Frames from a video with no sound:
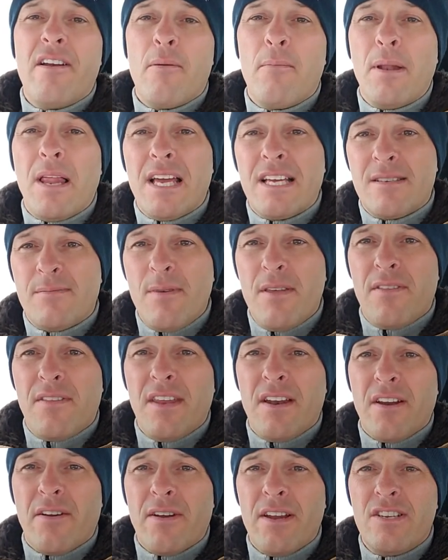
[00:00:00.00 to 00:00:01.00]
our blacksmith,
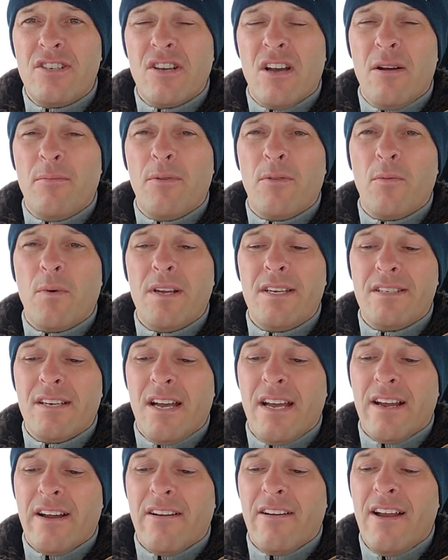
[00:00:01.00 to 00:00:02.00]
did a great job with White
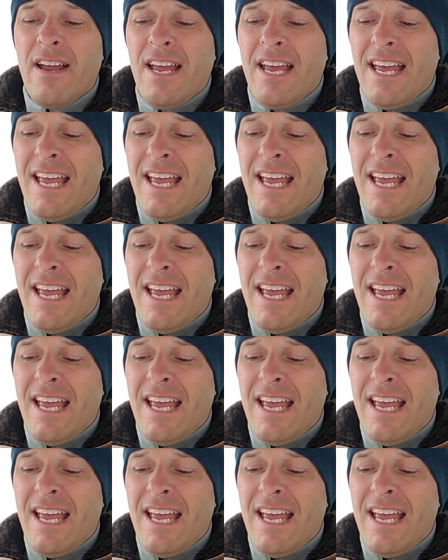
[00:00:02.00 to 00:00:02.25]
Tiger,